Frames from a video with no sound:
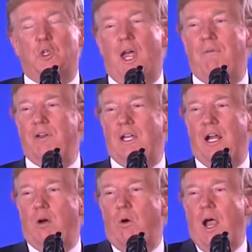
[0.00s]
You haven't had
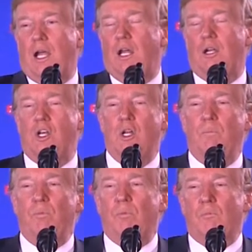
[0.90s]
a rocket
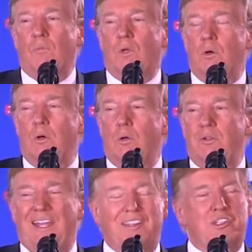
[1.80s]
or
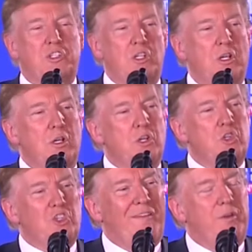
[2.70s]
tests in
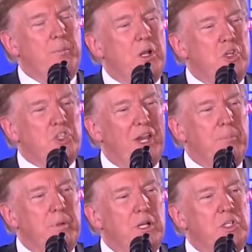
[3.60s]
7 months,
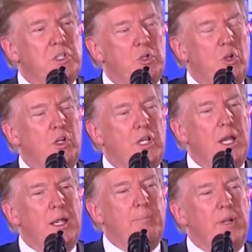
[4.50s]
8 months, long
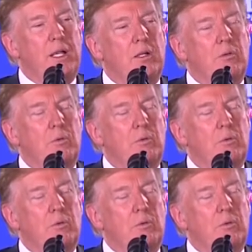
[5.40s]
time now.